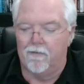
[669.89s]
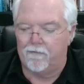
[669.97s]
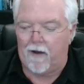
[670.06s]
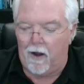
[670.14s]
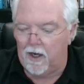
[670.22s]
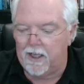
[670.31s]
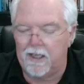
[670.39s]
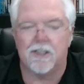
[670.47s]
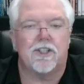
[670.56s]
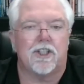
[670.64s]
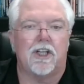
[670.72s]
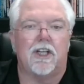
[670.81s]
Falling
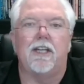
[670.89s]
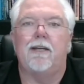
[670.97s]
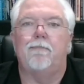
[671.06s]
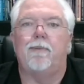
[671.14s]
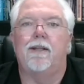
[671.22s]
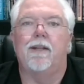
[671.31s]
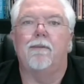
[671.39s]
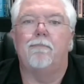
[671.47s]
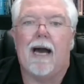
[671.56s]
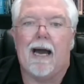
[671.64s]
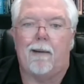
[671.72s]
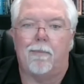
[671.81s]
asleep in the
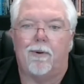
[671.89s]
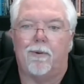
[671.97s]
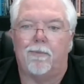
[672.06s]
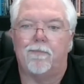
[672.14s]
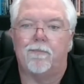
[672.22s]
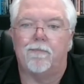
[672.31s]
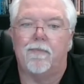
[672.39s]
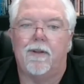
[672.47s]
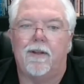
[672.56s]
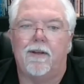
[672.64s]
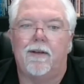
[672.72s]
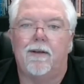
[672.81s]
Bible
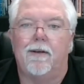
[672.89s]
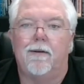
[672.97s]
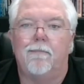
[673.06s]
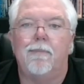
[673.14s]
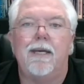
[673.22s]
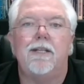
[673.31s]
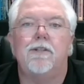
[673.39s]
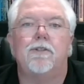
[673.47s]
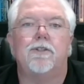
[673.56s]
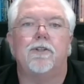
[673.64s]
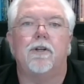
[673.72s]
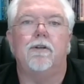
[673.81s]

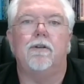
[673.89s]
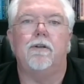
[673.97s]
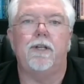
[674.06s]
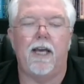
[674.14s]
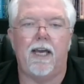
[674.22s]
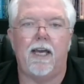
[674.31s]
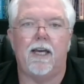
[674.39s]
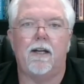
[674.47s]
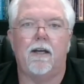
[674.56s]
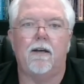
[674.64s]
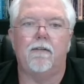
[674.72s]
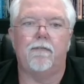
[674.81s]
means
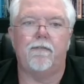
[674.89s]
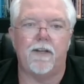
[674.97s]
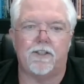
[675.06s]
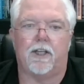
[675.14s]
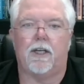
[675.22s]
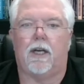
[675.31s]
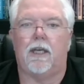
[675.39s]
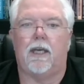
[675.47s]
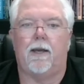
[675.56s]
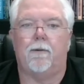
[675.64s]
dead physically.